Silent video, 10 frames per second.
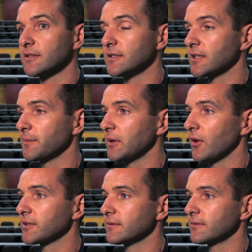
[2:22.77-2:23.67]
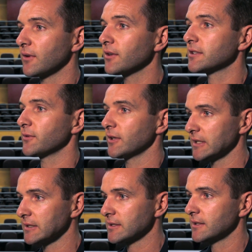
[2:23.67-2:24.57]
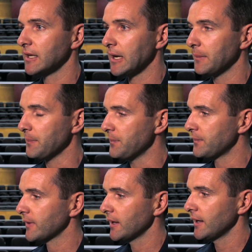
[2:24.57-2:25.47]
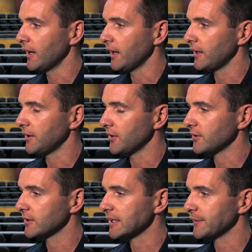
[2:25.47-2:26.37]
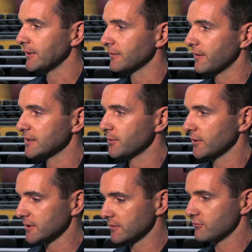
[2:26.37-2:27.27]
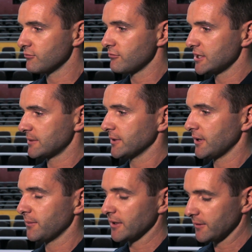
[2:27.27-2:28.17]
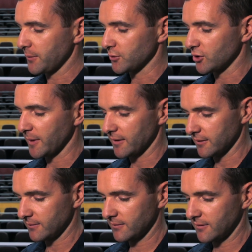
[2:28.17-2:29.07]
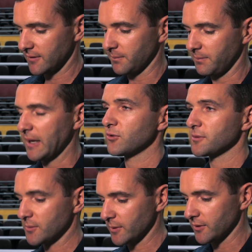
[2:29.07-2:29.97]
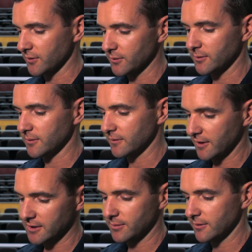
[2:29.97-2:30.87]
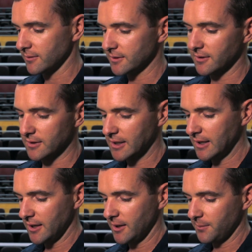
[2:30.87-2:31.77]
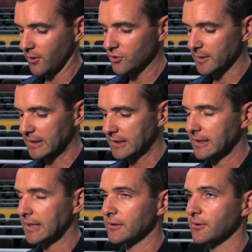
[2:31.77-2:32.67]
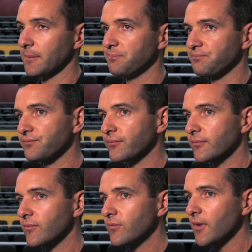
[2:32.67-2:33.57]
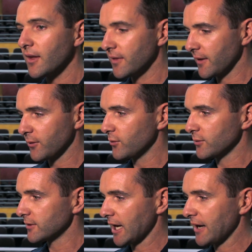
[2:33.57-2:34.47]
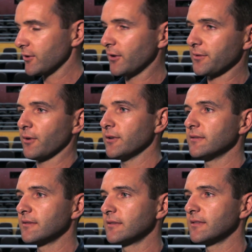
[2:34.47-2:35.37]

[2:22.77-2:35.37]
So there's going to be lots of ideas. You look at something like Facebook as reasonably. People talk about the battles between Google and Facebook and all this sort of stuff, but ultimately, in the day, they're all carving off their own